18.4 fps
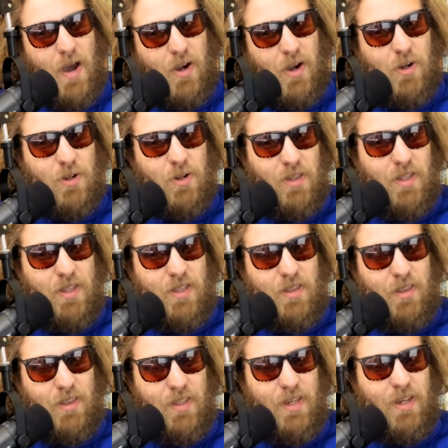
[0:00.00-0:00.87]
could
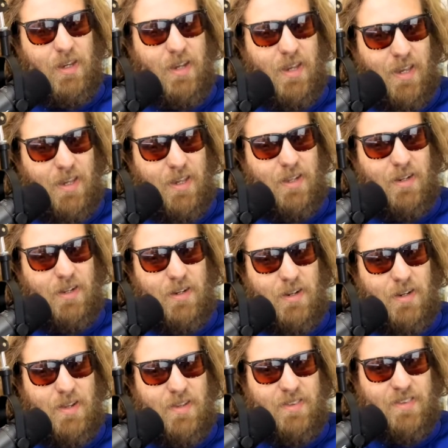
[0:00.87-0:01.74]
lead the league
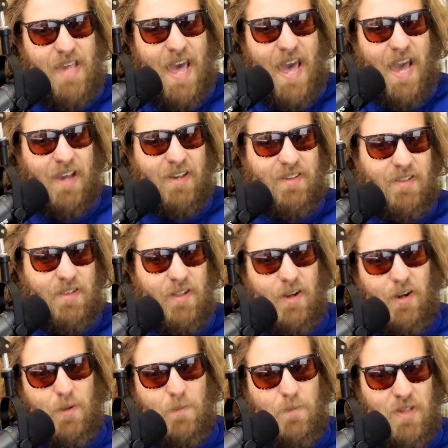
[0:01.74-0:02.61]
in sacks, and
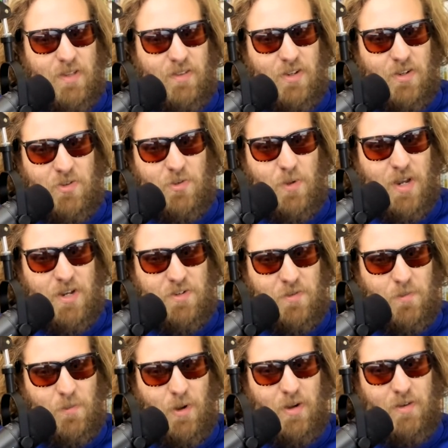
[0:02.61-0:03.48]
there could be a
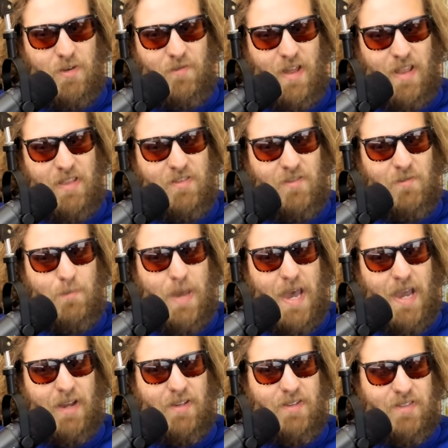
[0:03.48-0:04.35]
situation where a defensive
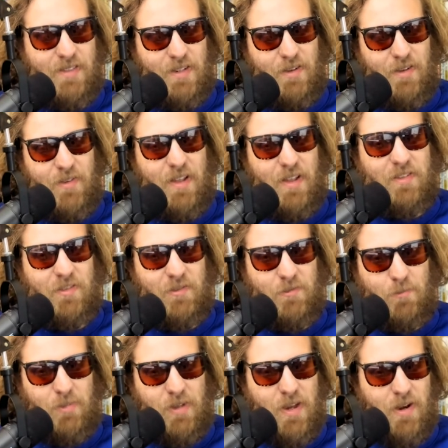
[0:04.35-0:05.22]
back is the
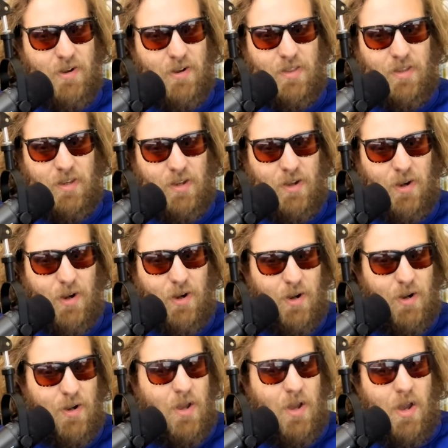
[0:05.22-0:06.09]
defensive player of the
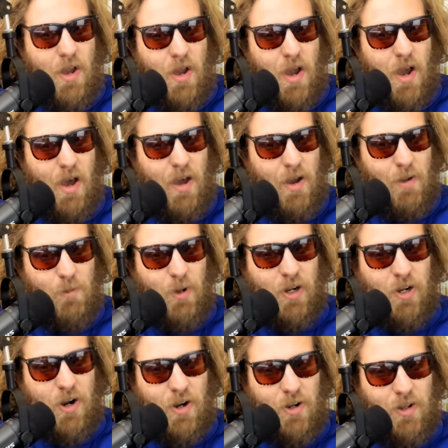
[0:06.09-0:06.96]
year,
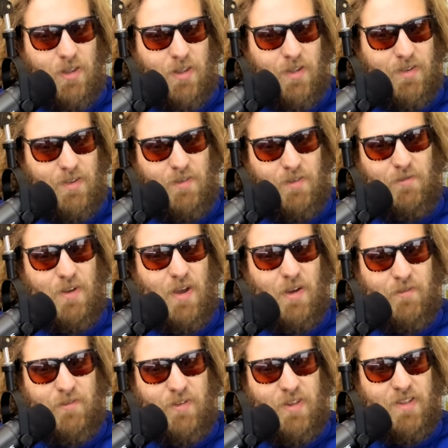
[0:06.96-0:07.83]
regardless
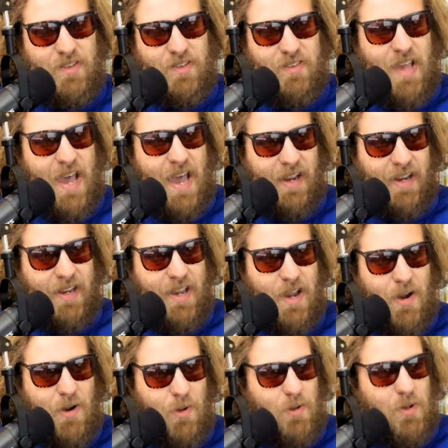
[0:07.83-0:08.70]
of his sack
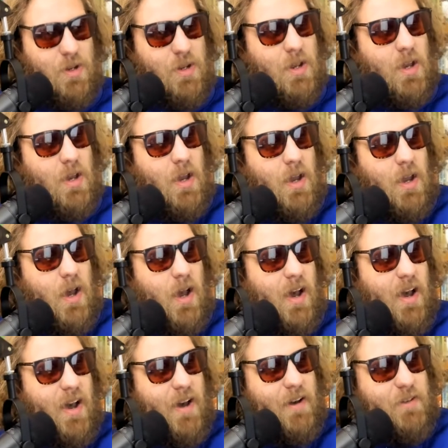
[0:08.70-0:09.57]
count.
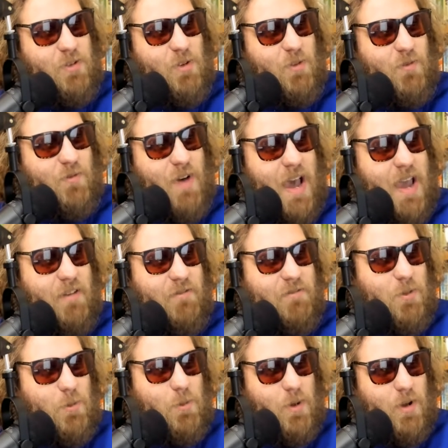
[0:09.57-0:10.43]
So
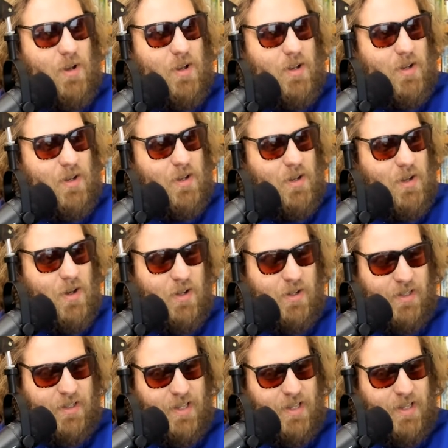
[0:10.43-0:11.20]
5-1 on